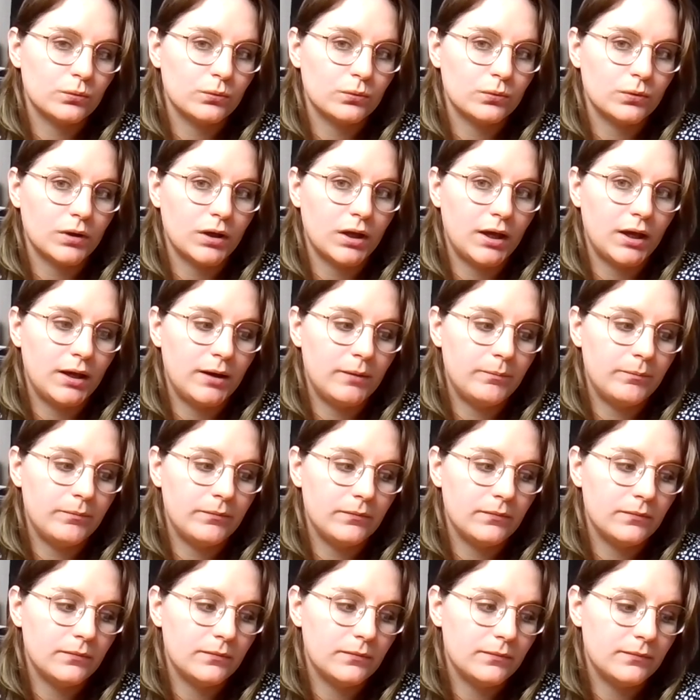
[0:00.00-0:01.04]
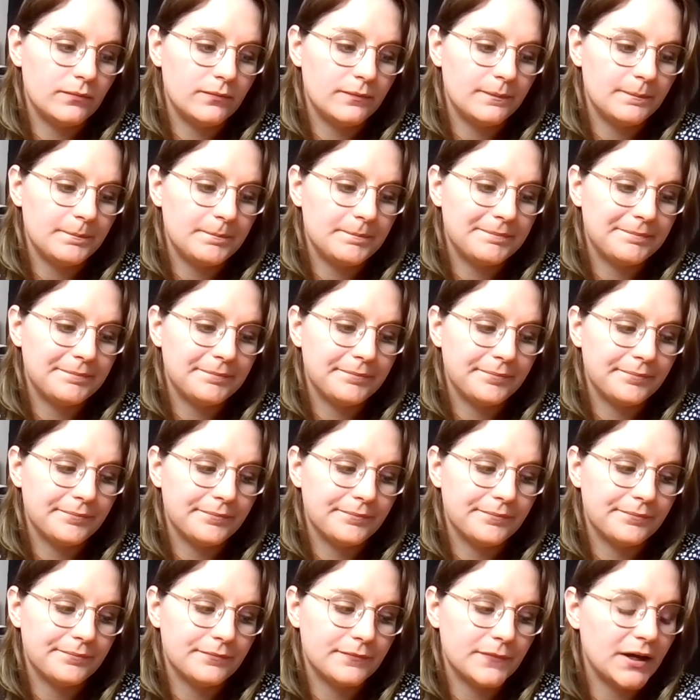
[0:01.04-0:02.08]
Um,
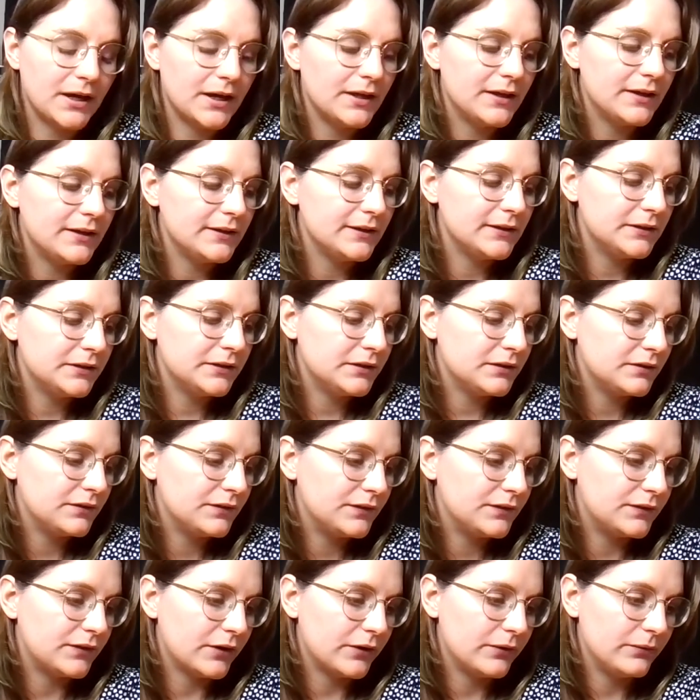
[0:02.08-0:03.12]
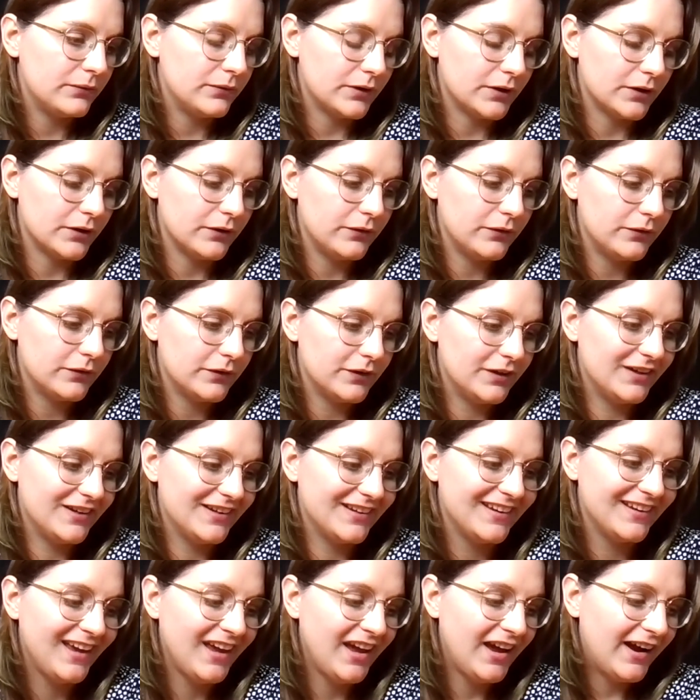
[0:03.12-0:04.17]
I don't know.
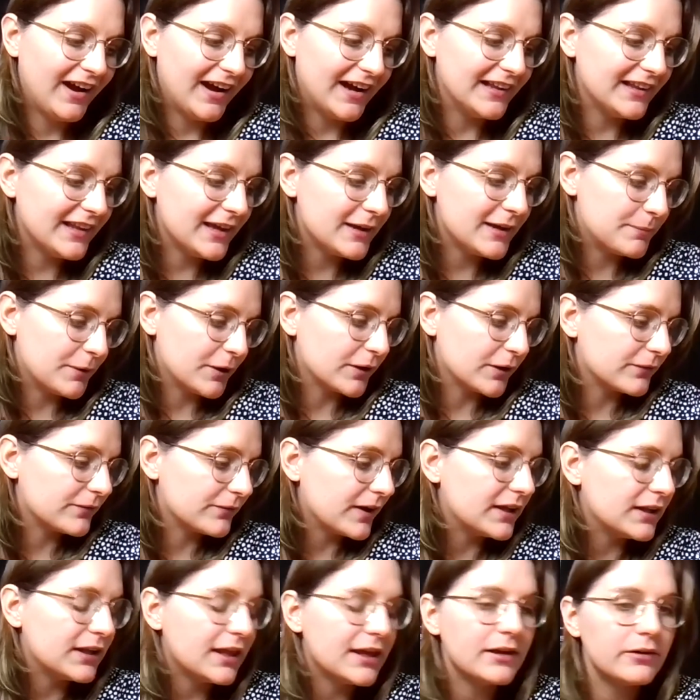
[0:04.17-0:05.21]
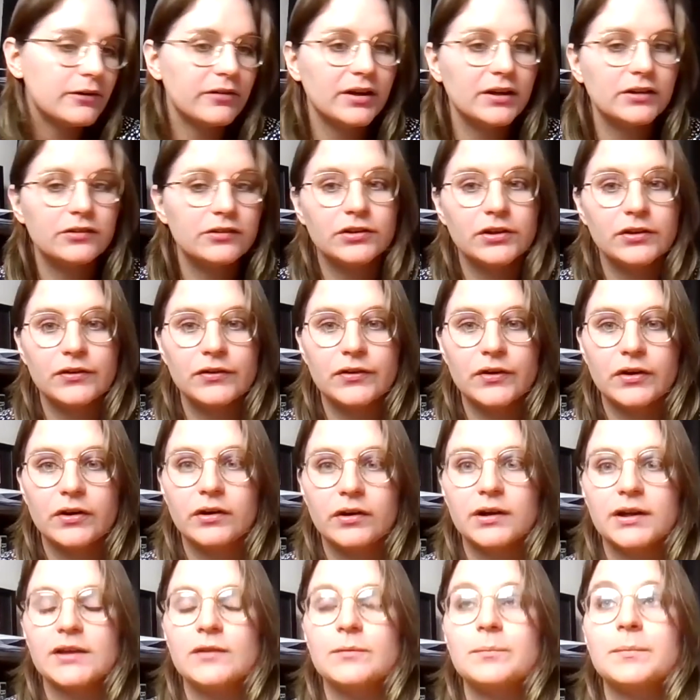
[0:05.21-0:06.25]
I like both. I like writing short
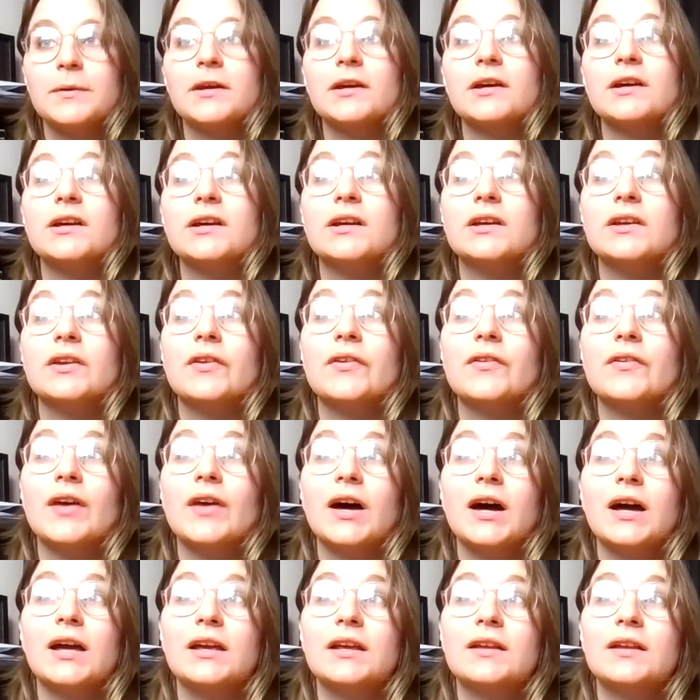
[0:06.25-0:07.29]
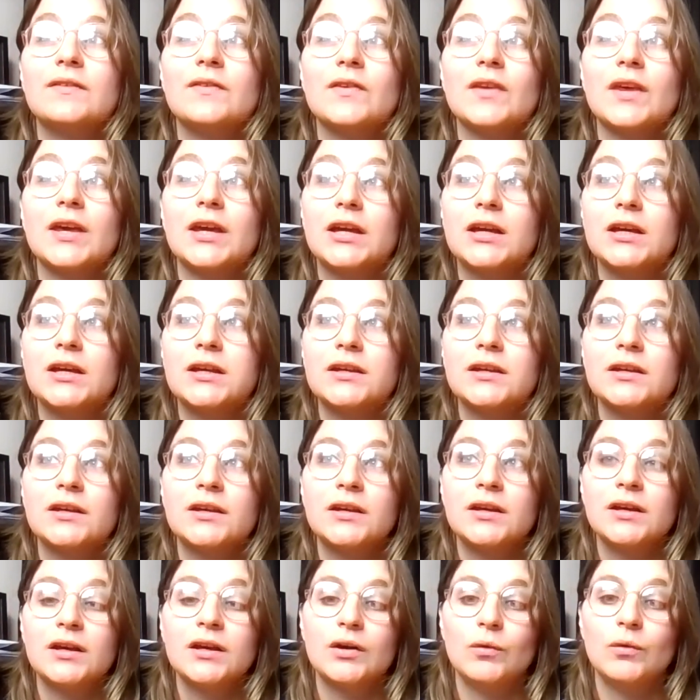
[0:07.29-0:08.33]
stories because it's like
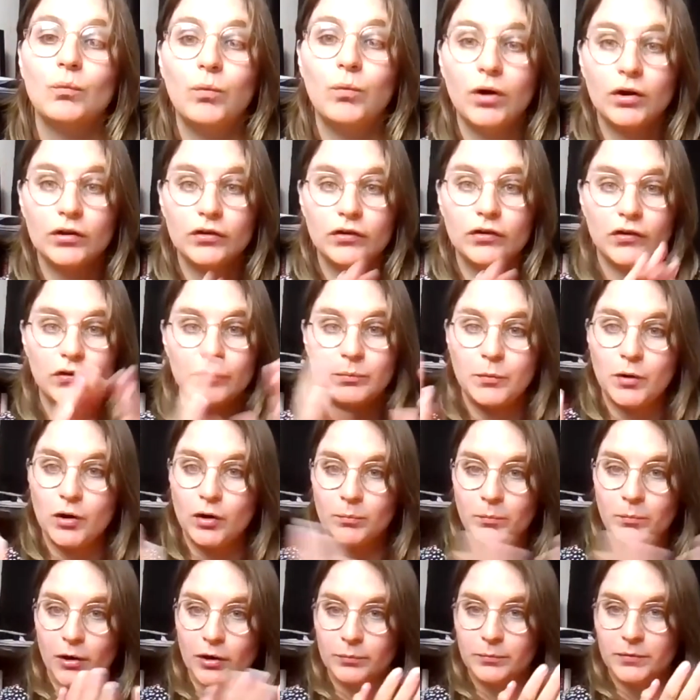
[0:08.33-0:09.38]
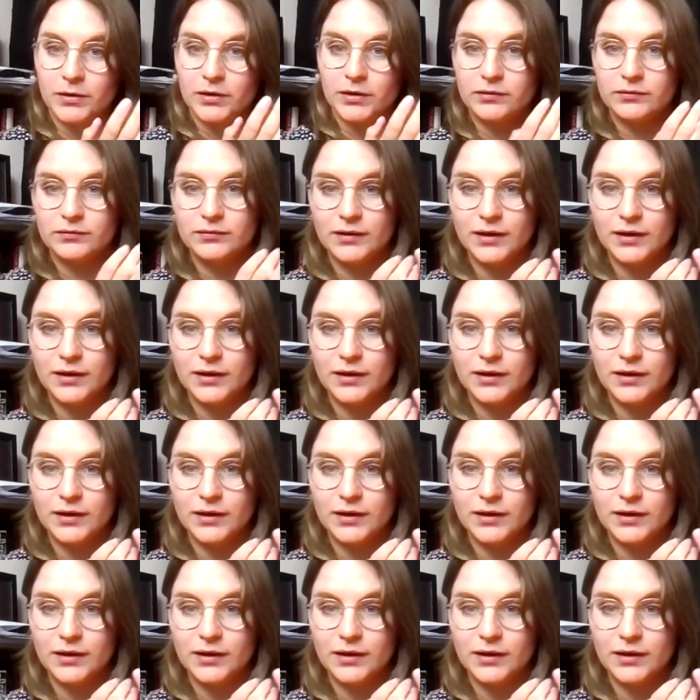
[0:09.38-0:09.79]
one small moment.